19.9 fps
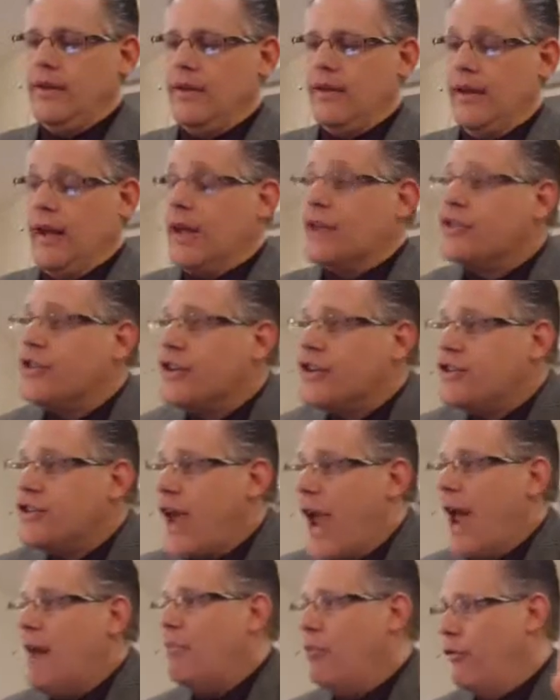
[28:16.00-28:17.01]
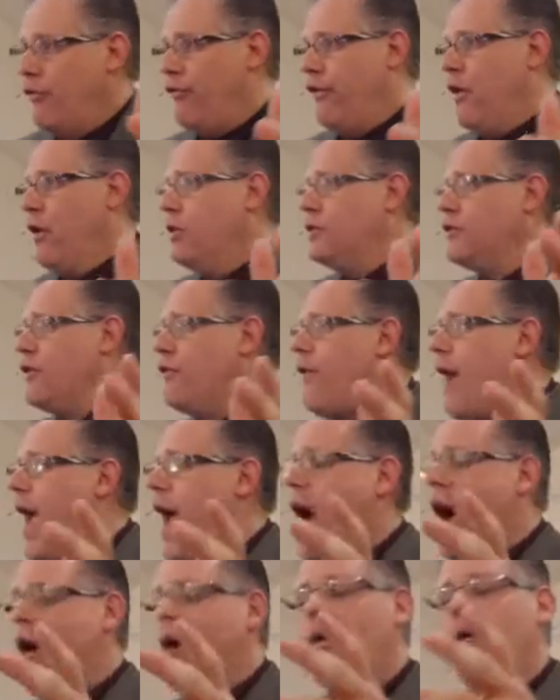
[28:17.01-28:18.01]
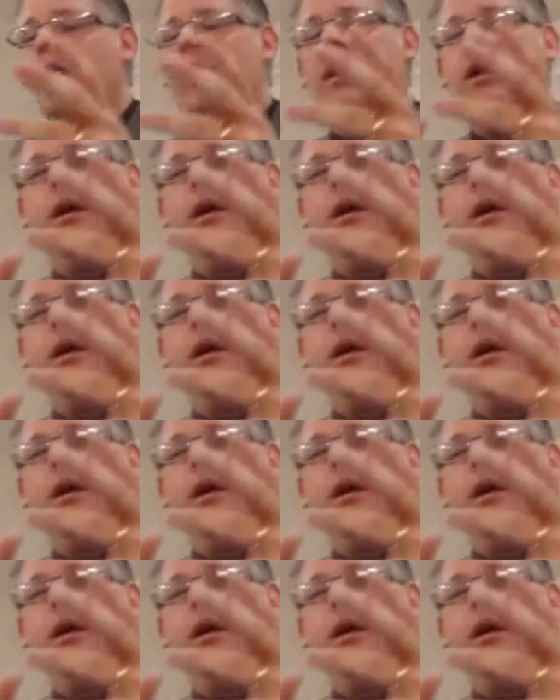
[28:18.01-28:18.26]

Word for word: And that's an example, folks, of how